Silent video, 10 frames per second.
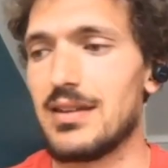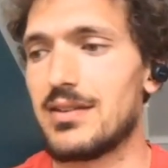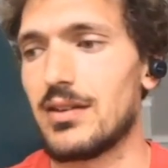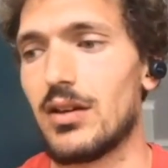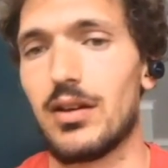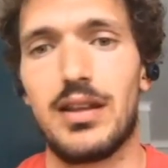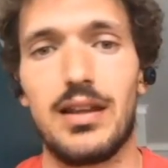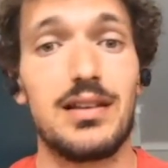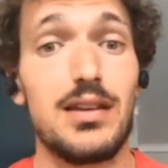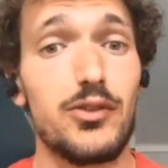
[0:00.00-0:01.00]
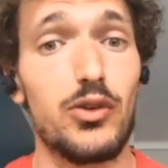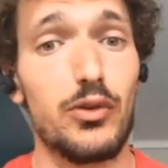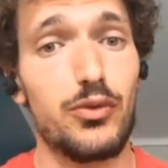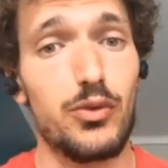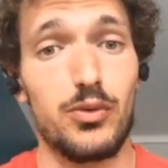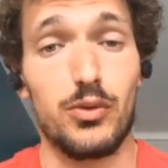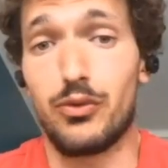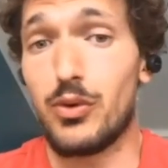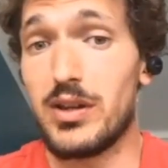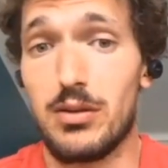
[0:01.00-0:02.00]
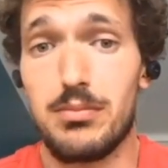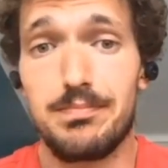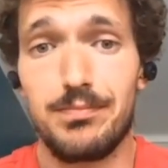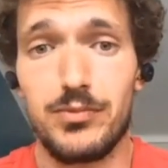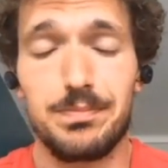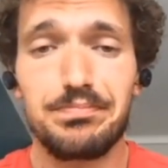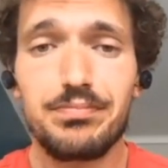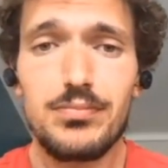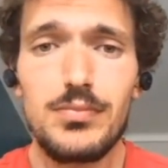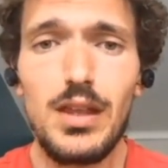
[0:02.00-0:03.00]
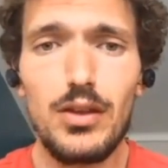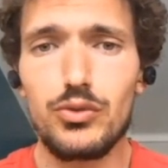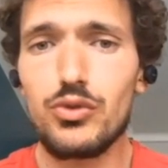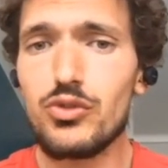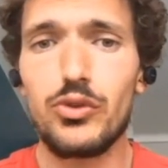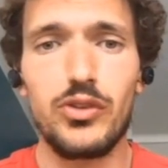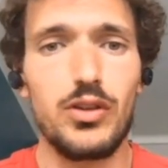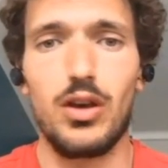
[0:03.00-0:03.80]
it's that leaves the freedom to choose